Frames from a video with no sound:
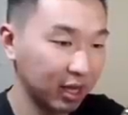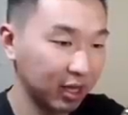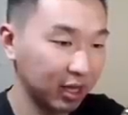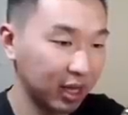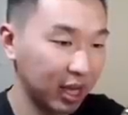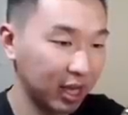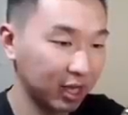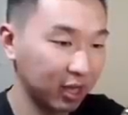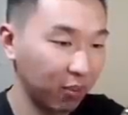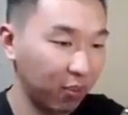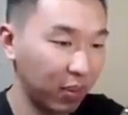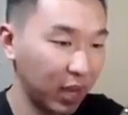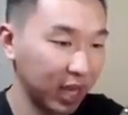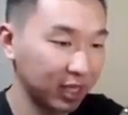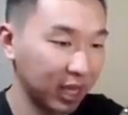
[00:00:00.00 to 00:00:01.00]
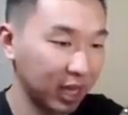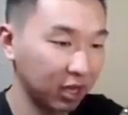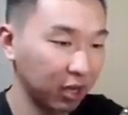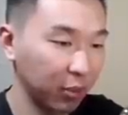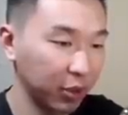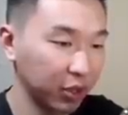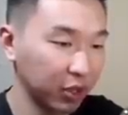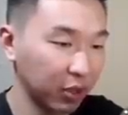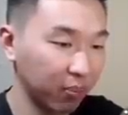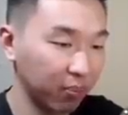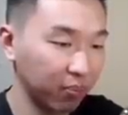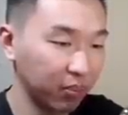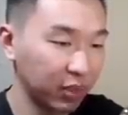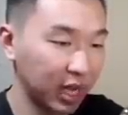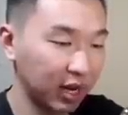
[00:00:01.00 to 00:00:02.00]
Can't get the best angle, but there's a
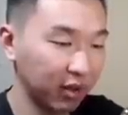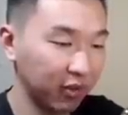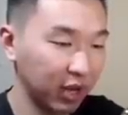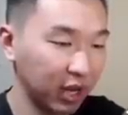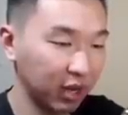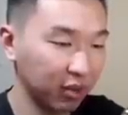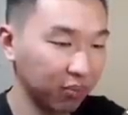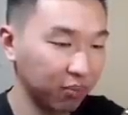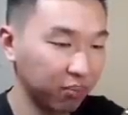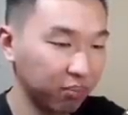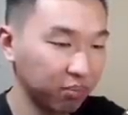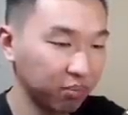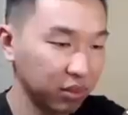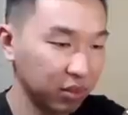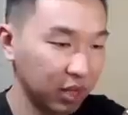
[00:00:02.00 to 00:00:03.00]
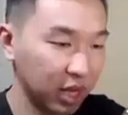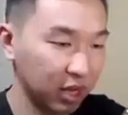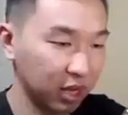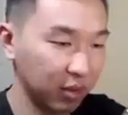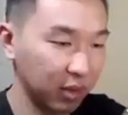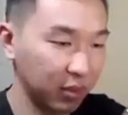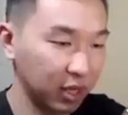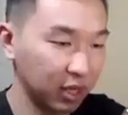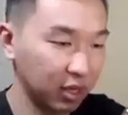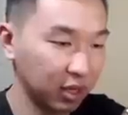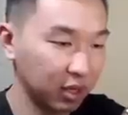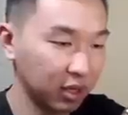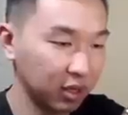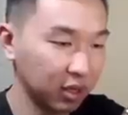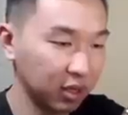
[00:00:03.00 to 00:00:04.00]
kind of a, I don't know, maybe
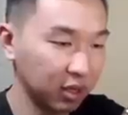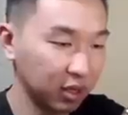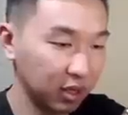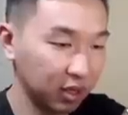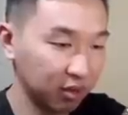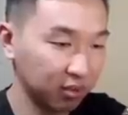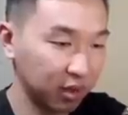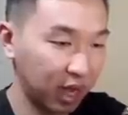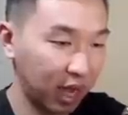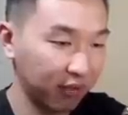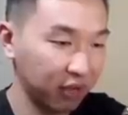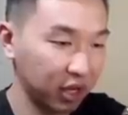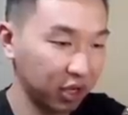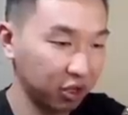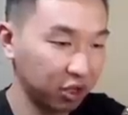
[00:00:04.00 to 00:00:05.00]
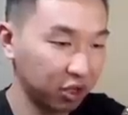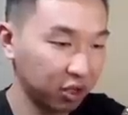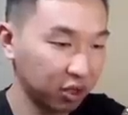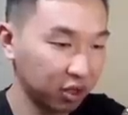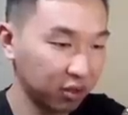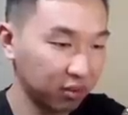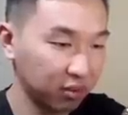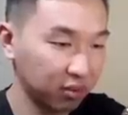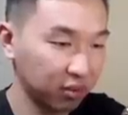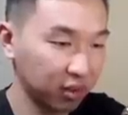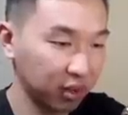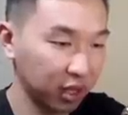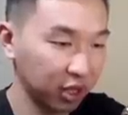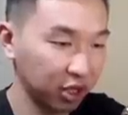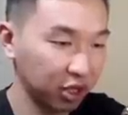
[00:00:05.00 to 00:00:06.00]
half an inch,
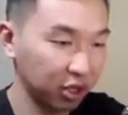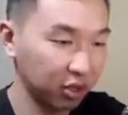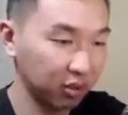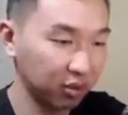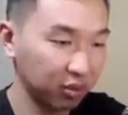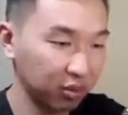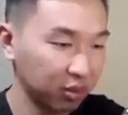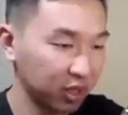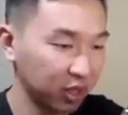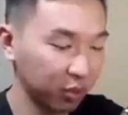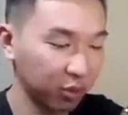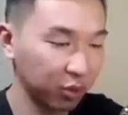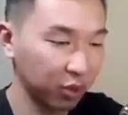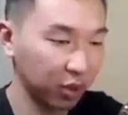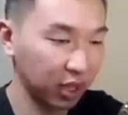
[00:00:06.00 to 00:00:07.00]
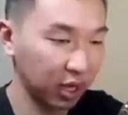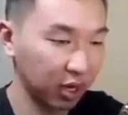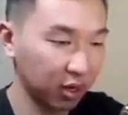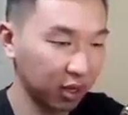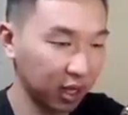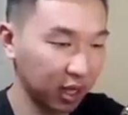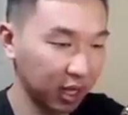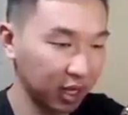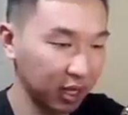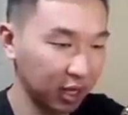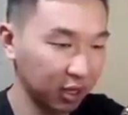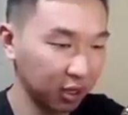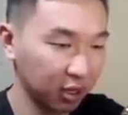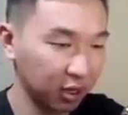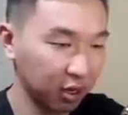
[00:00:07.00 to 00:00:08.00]
somewhere between there, kind of indent
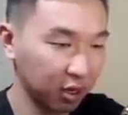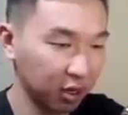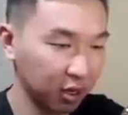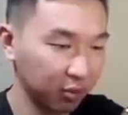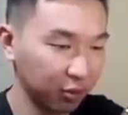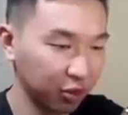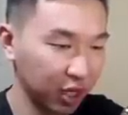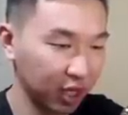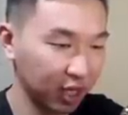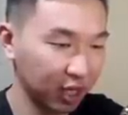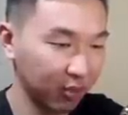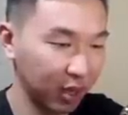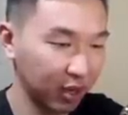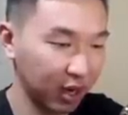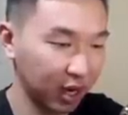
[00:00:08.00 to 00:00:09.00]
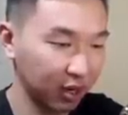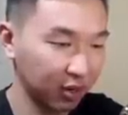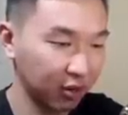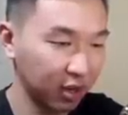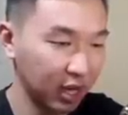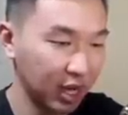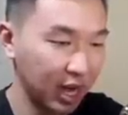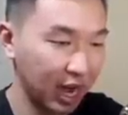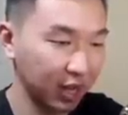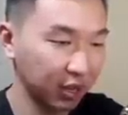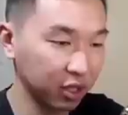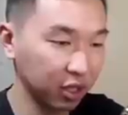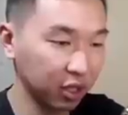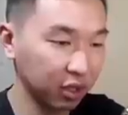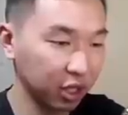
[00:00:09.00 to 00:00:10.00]
in the card. I'm trying to get a better angle. And there's
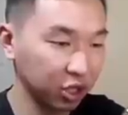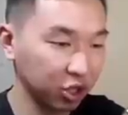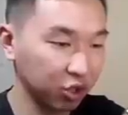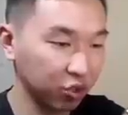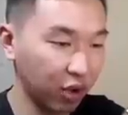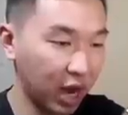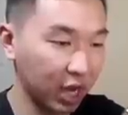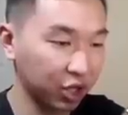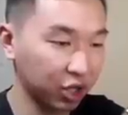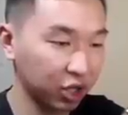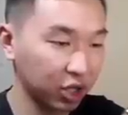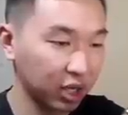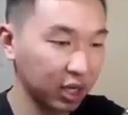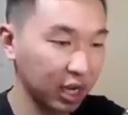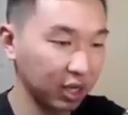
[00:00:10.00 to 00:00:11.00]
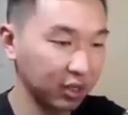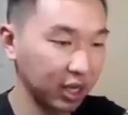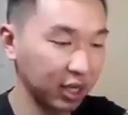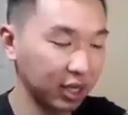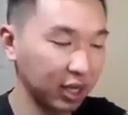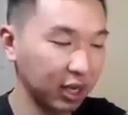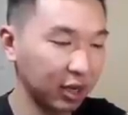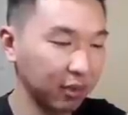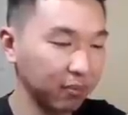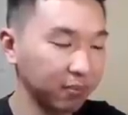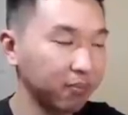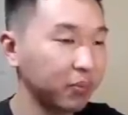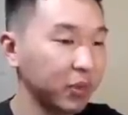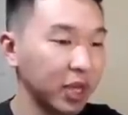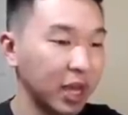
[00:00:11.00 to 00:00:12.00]
a scratch, kind of like, I don't
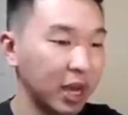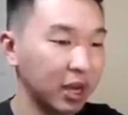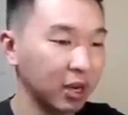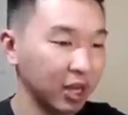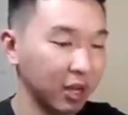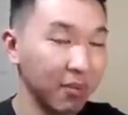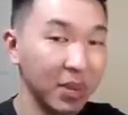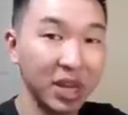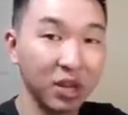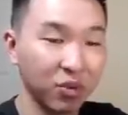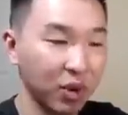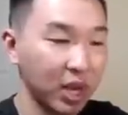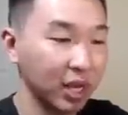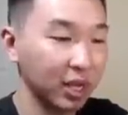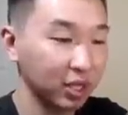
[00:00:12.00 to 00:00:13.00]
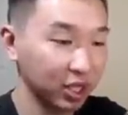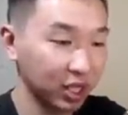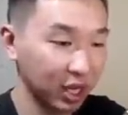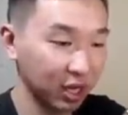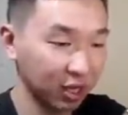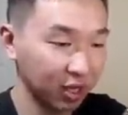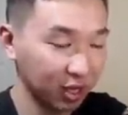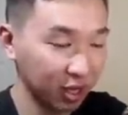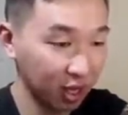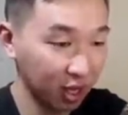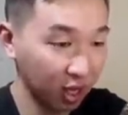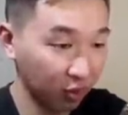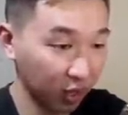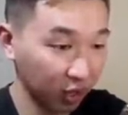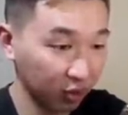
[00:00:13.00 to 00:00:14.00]
know, like a mini rake just kind of
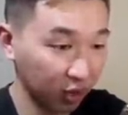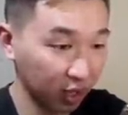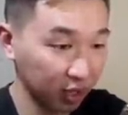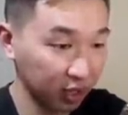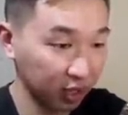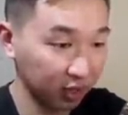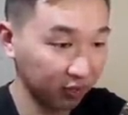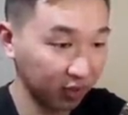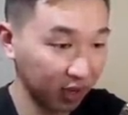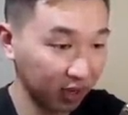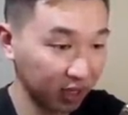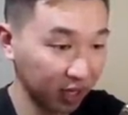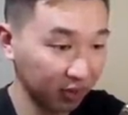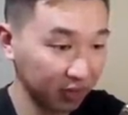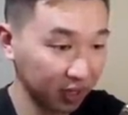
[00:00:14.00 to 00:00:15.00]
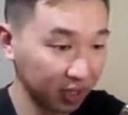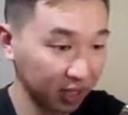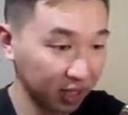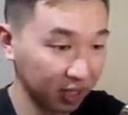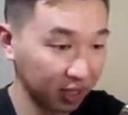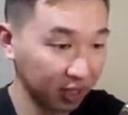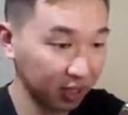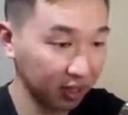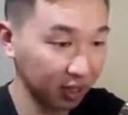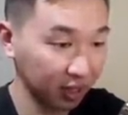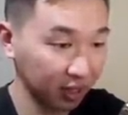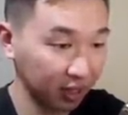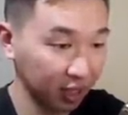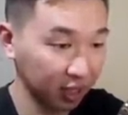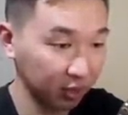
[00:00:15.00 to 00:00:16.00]
went across it. It's very tough to see
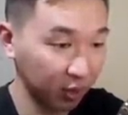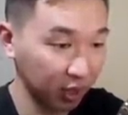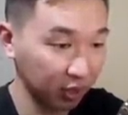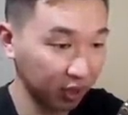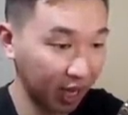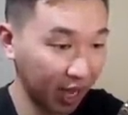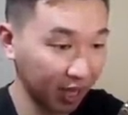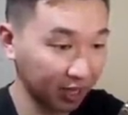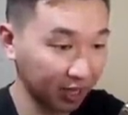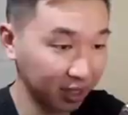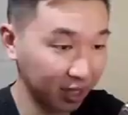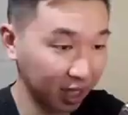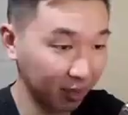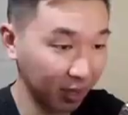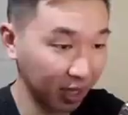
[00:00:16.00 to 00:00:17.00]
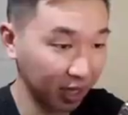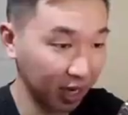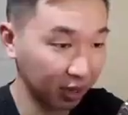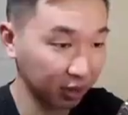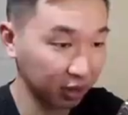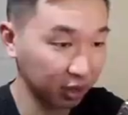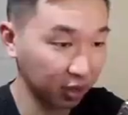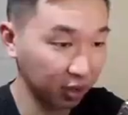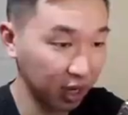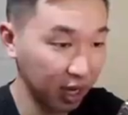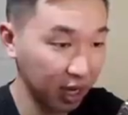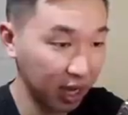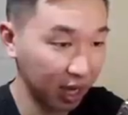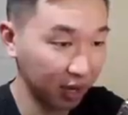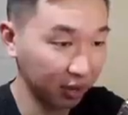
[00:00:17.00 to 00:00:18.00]
like this, but you can kind of make it out. So
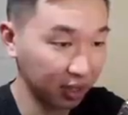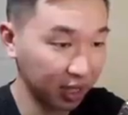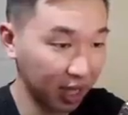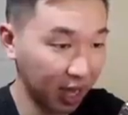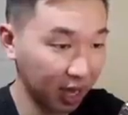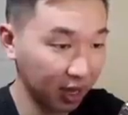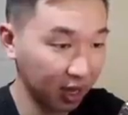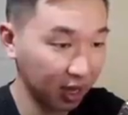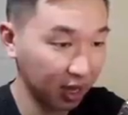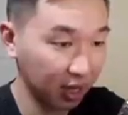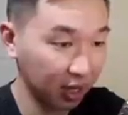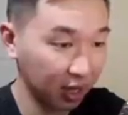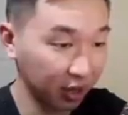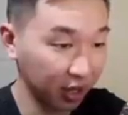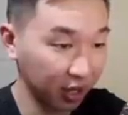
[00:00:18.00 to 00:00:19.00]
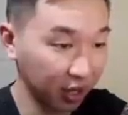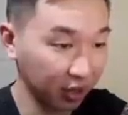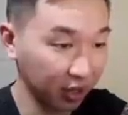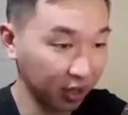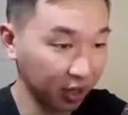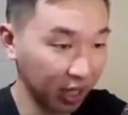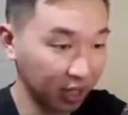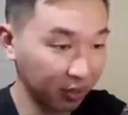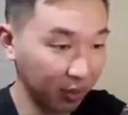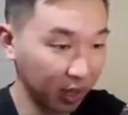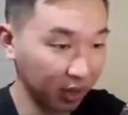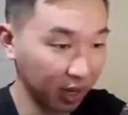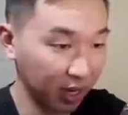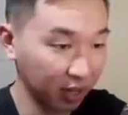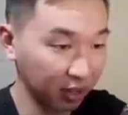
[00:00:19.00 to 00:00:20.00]
I noticed that. Oh, there you go. There you go. That's a
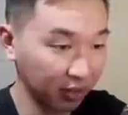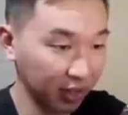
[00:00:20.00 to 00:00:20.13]
better angle.